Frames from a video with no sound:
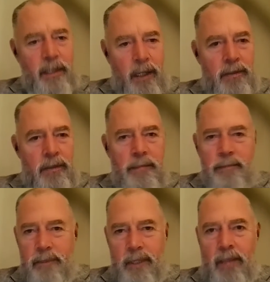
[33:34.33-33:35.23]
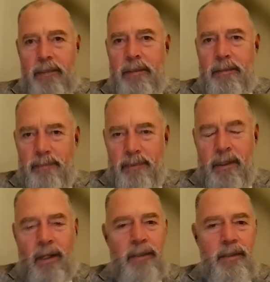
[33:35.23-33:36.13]
doctor, doctor,
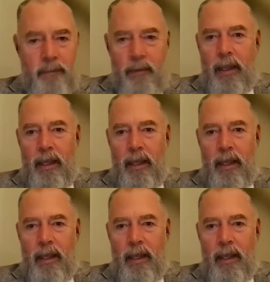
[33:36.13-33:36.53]
doctor,